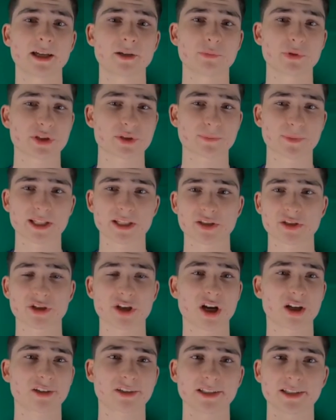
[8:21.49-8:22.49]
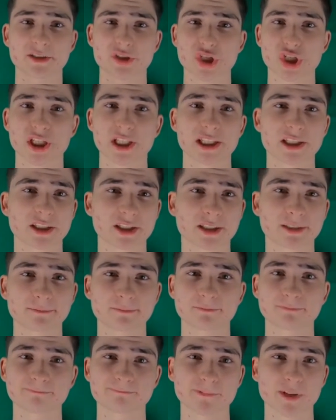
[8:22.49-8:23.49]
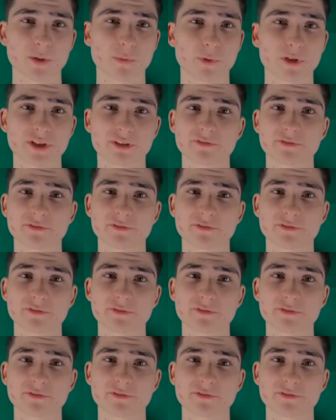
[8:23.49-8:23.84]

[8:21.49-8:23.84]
which means you're not gonna cheat when